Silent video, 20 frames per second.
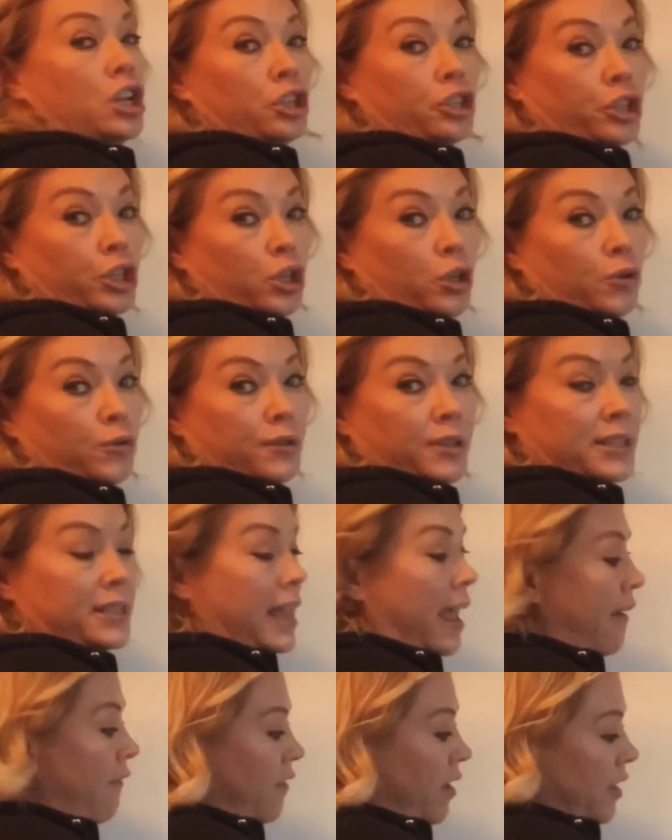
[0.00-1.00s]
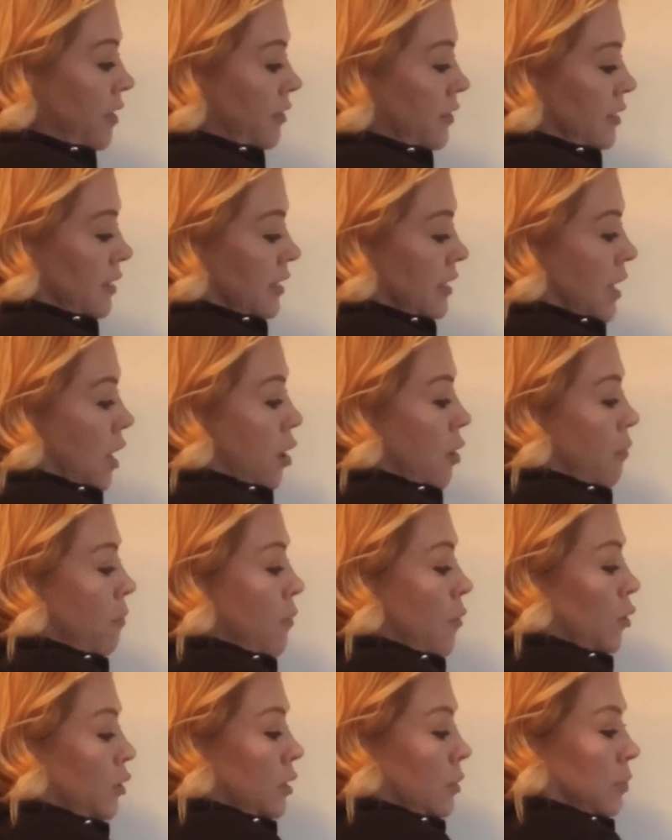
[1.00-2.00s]
2/7
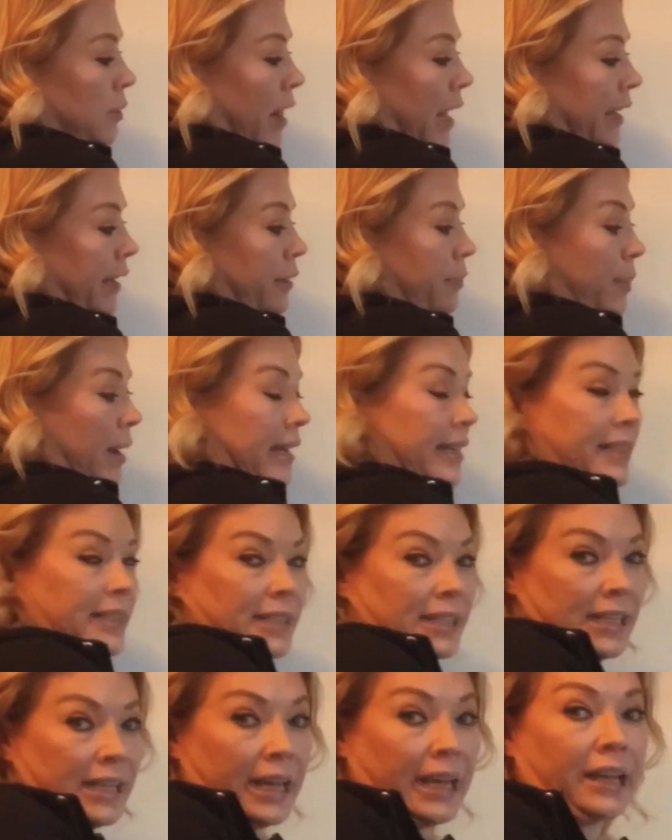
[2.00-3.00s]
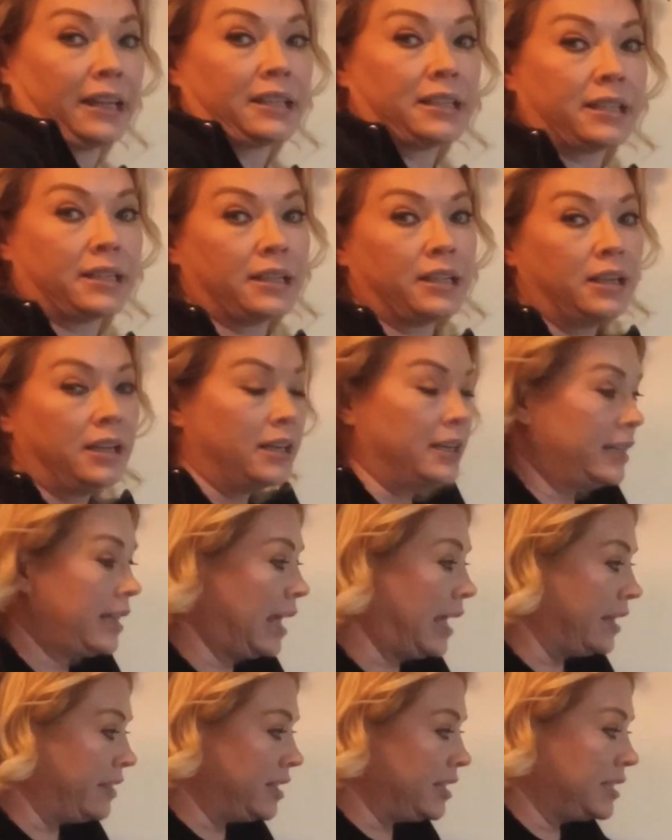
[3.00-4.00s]
multiplied by 6.
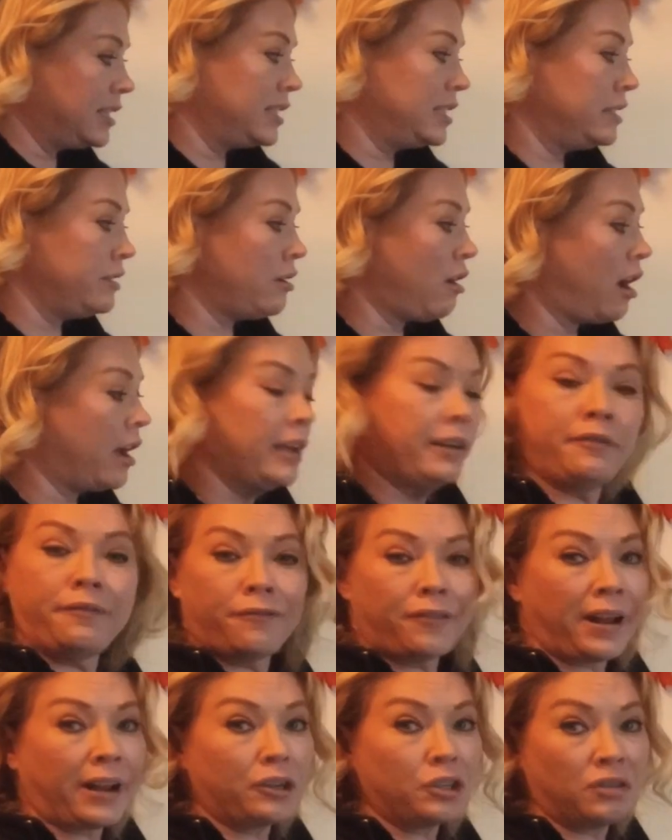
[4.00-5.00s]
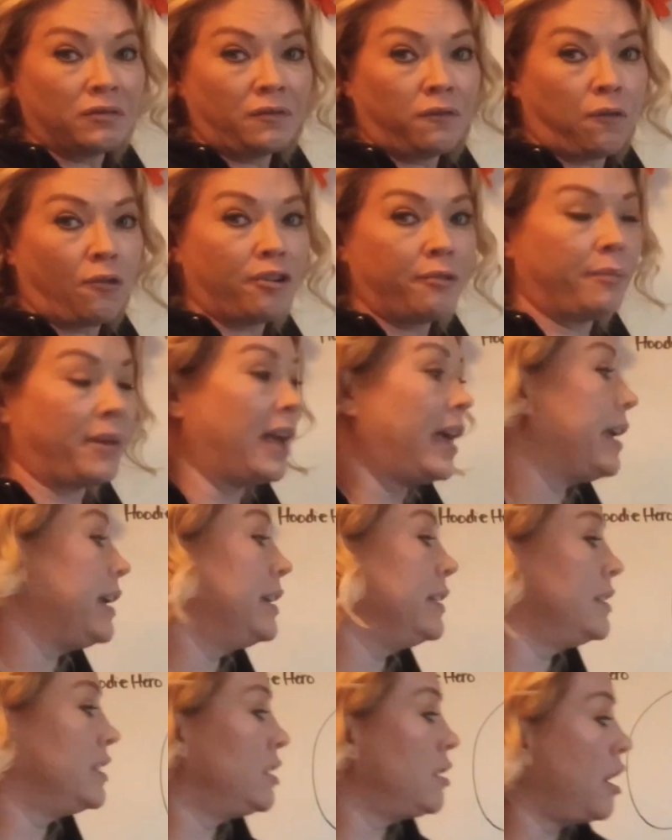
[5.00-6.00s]
Okay, this is not in fraction format.
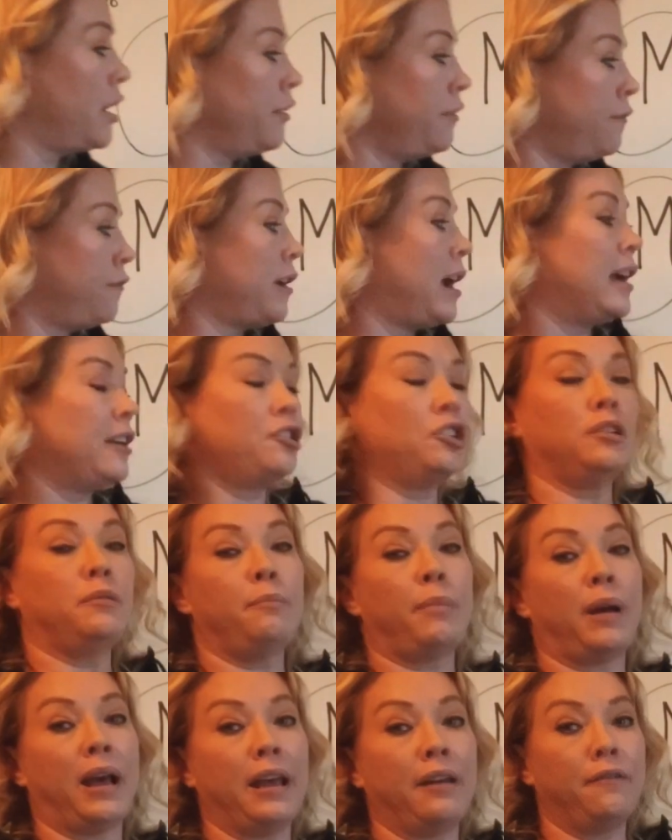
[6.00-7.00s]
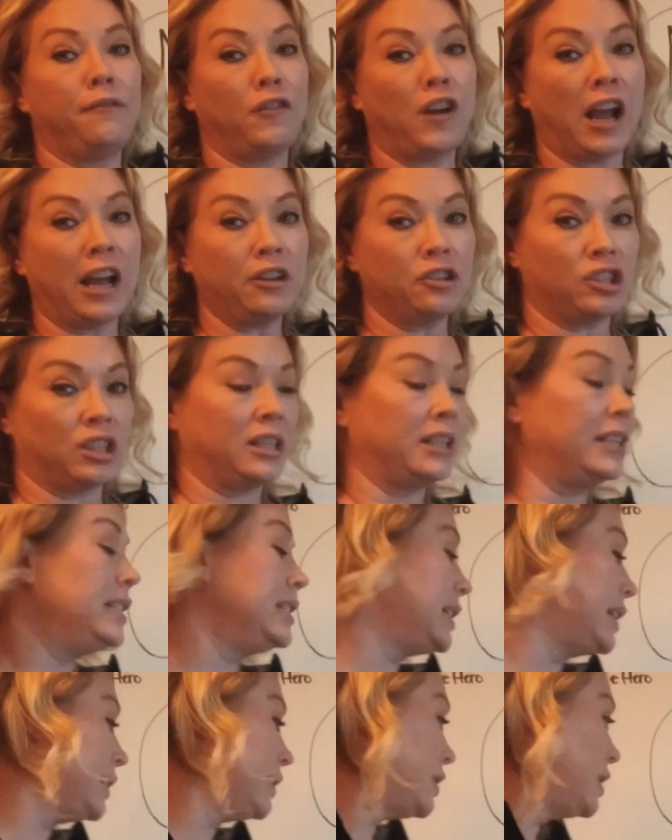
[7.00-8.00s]
It's not a fraction by fraction, is
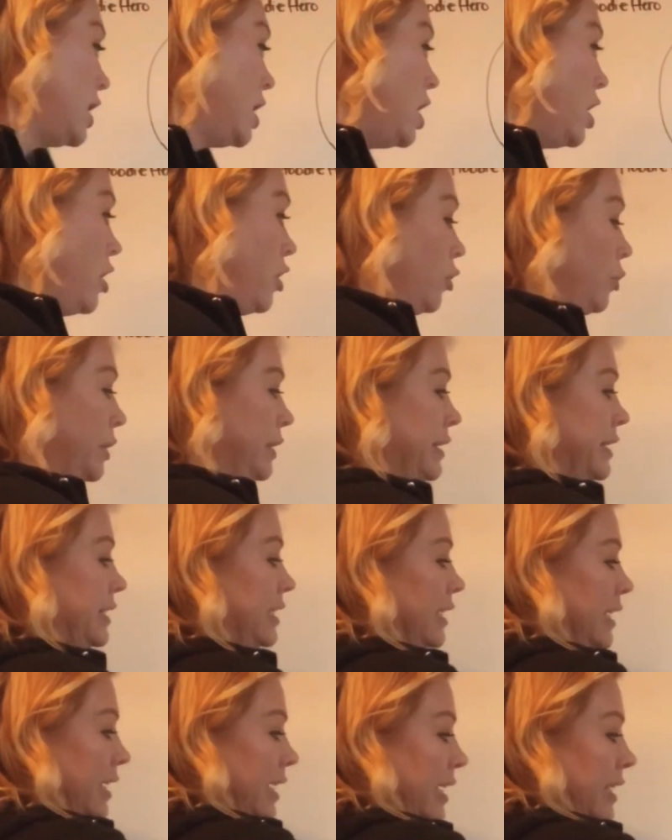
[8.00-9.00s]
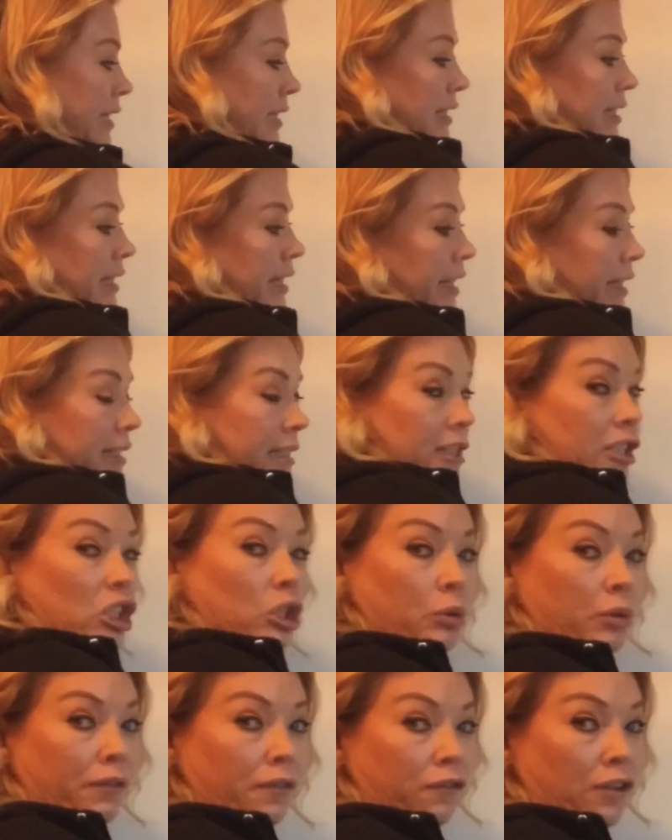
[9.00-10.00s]
it? We need to get 6
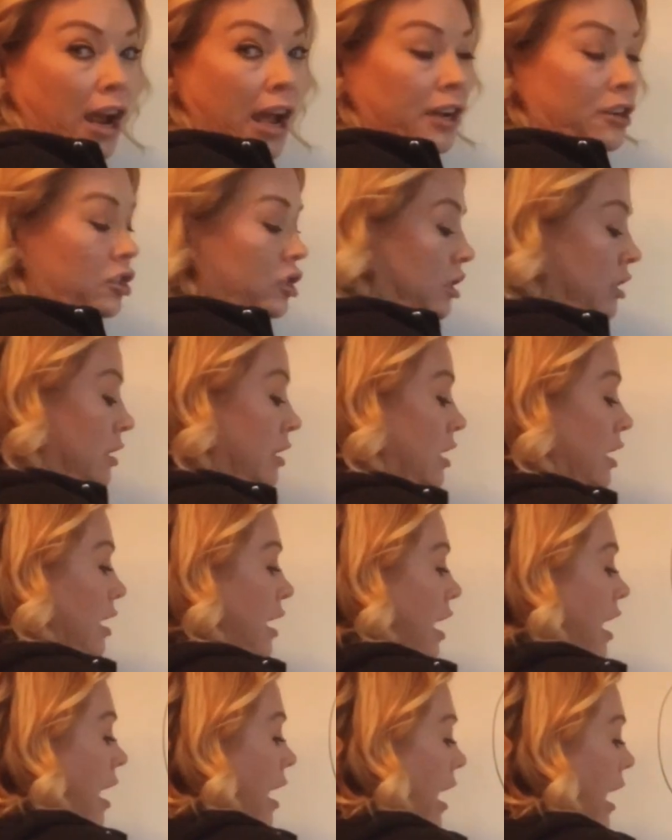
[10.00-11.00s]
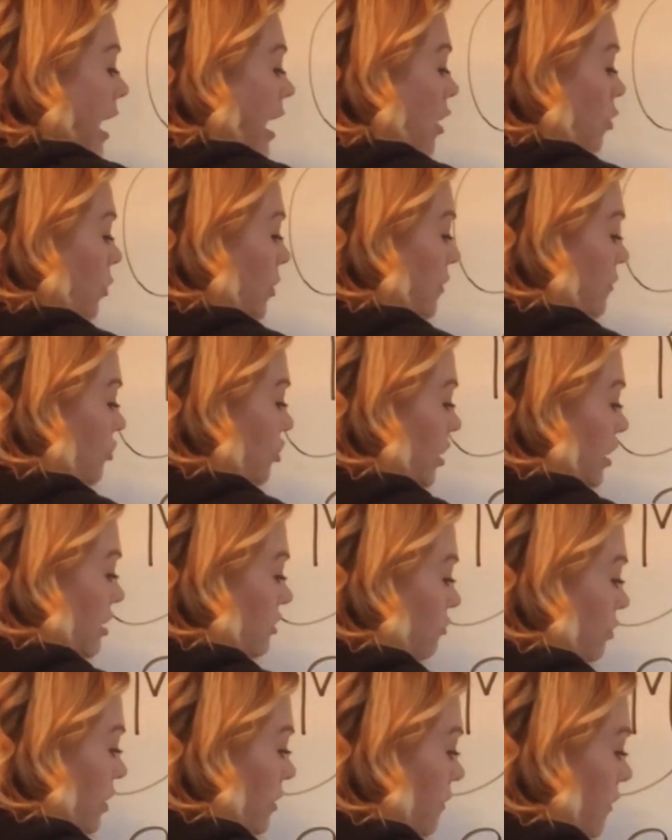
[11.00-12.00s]
into a fraction, and we've
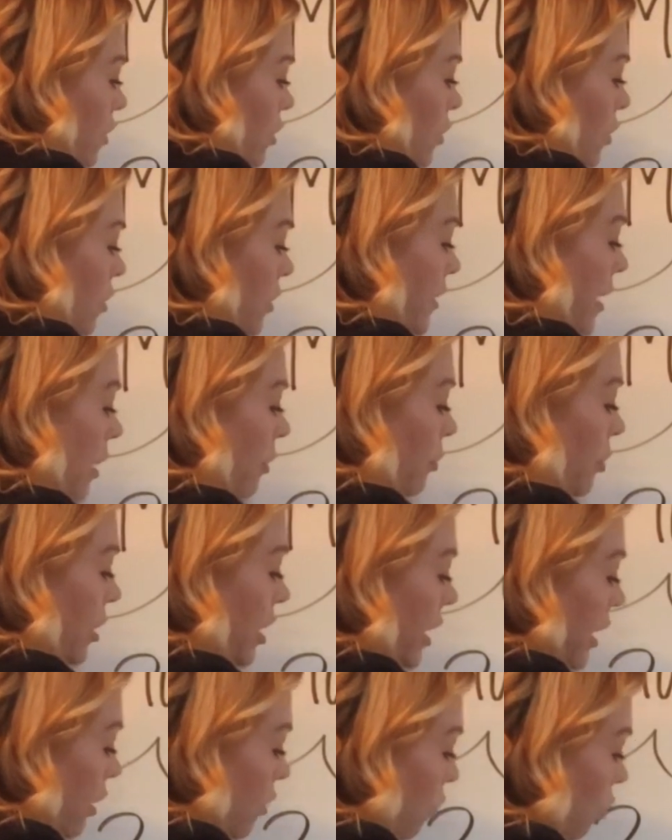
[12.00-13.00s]
just reviewed that putting a